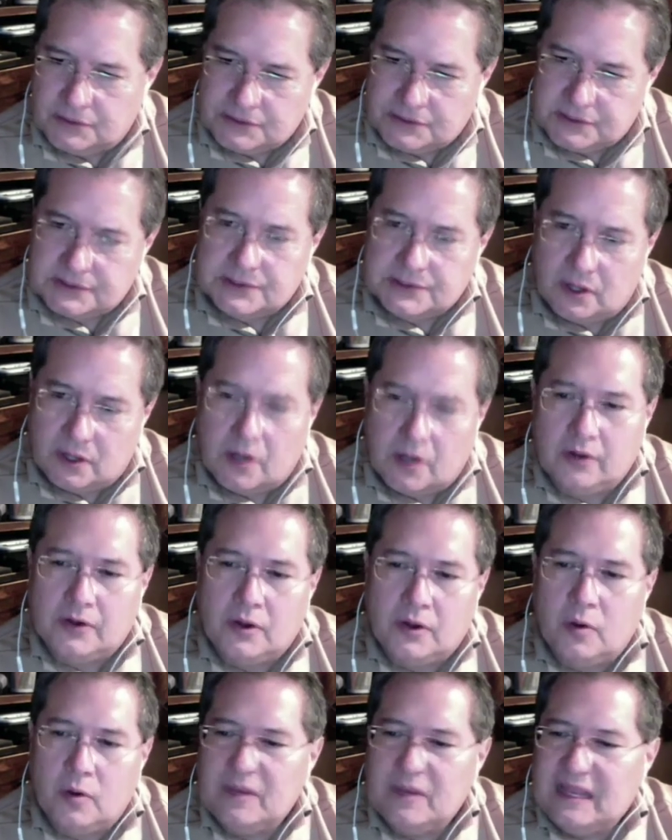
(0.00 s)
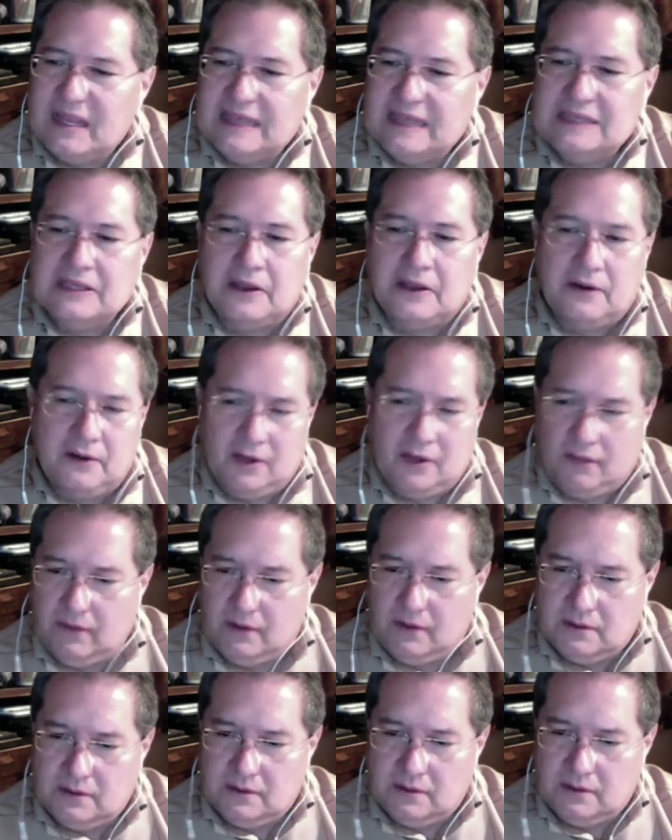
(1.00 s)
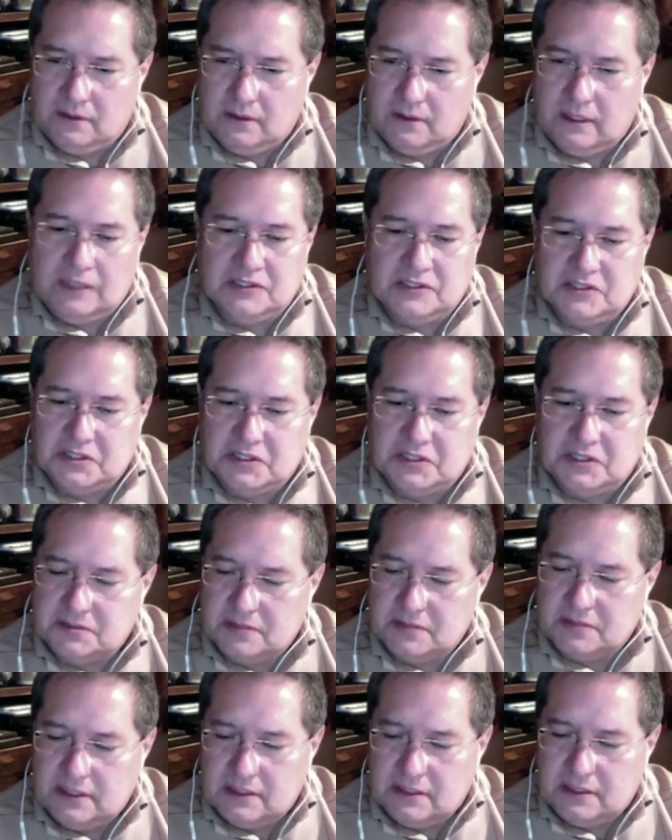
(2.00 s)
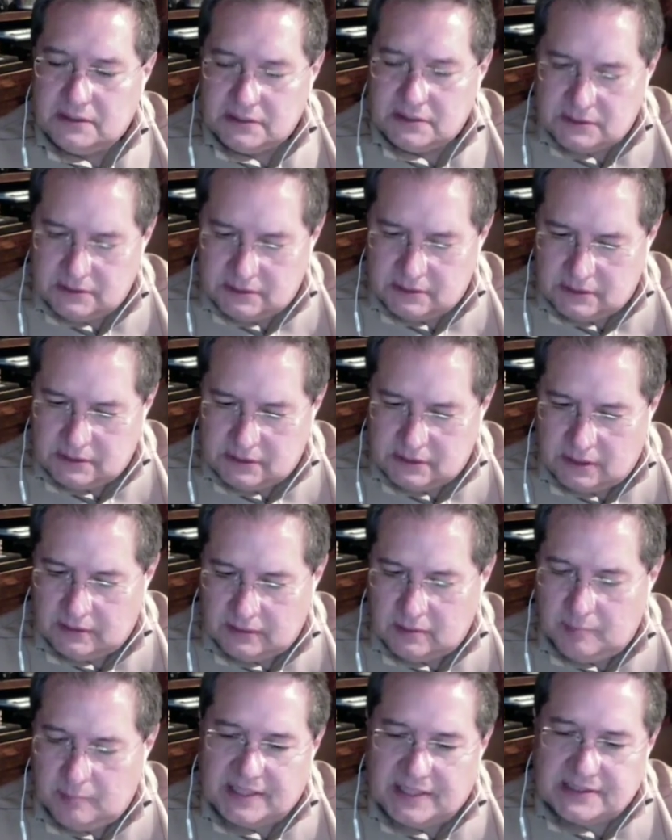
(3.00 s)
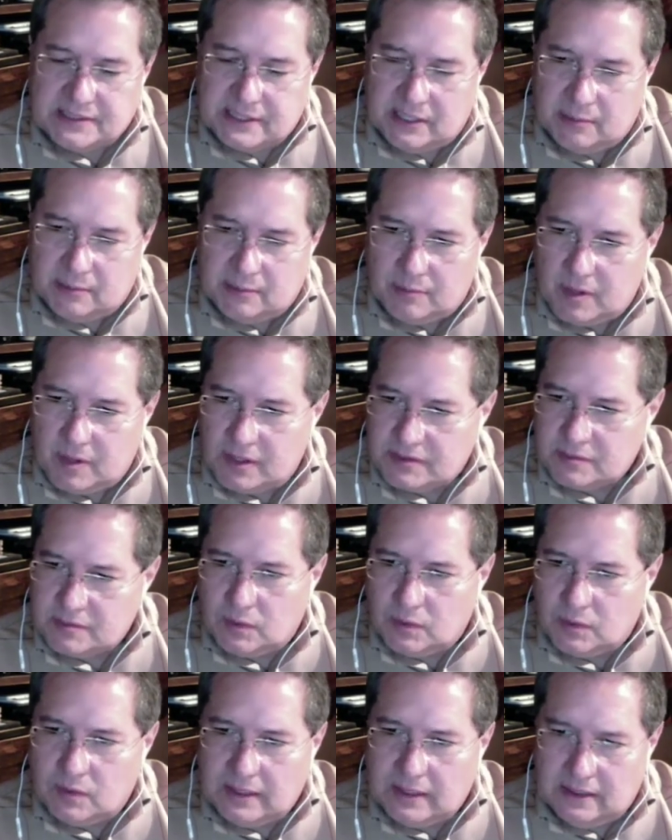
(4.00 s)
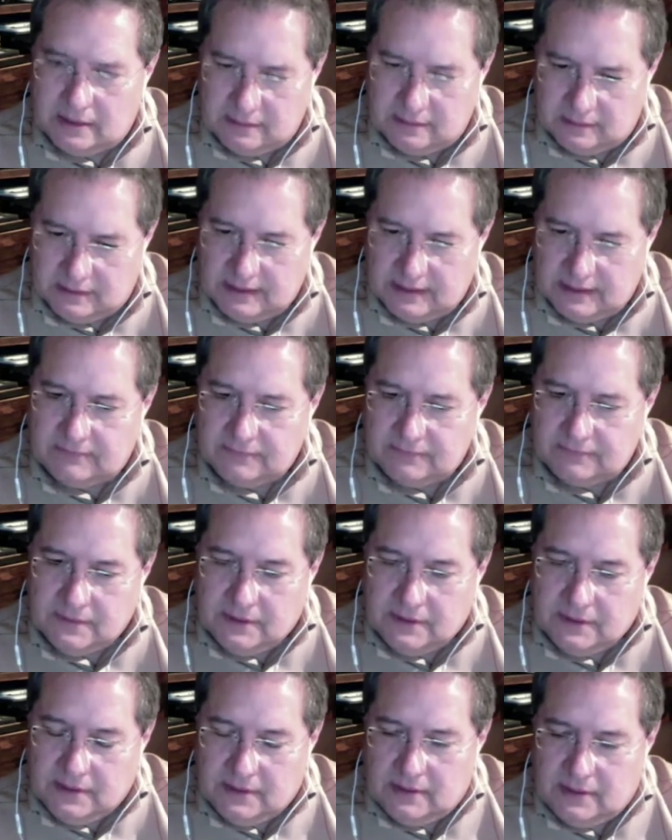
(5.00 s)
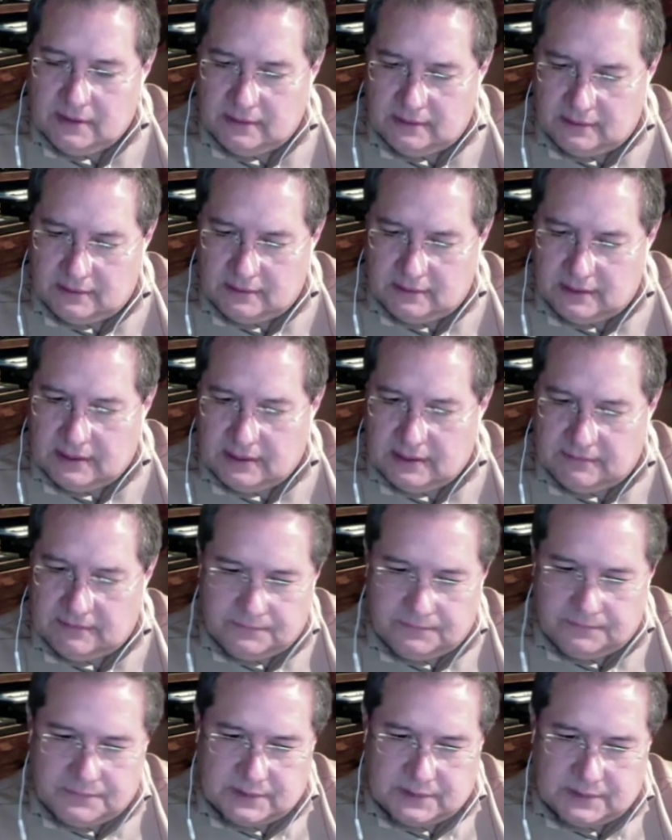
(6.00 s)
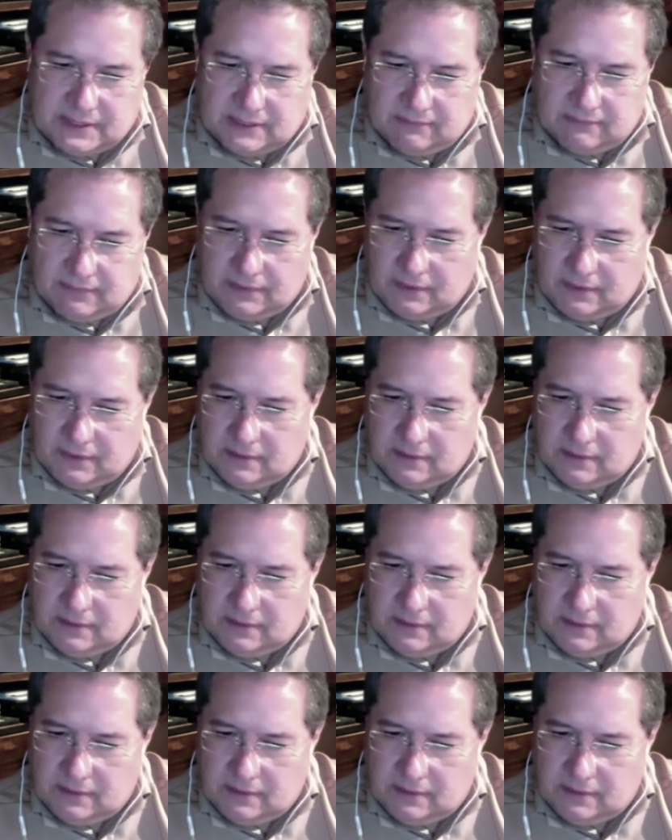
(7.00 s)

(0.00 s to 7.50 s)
gone home, and done nothing, and just gotten the best care possible and left everything.